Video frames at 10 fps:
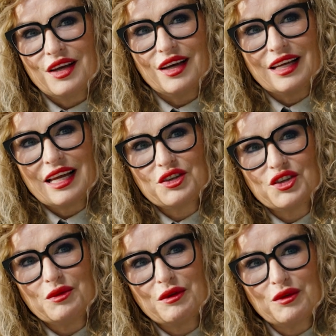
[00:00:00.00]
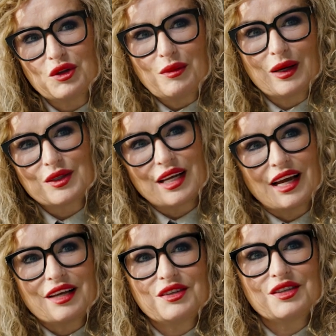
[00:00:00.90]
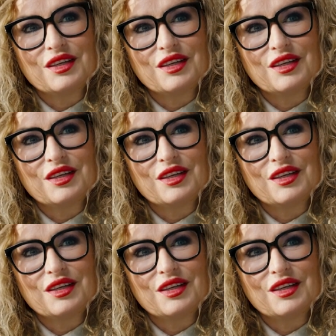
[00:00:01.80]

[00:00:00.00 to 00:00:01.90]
And I asked you before the podcast,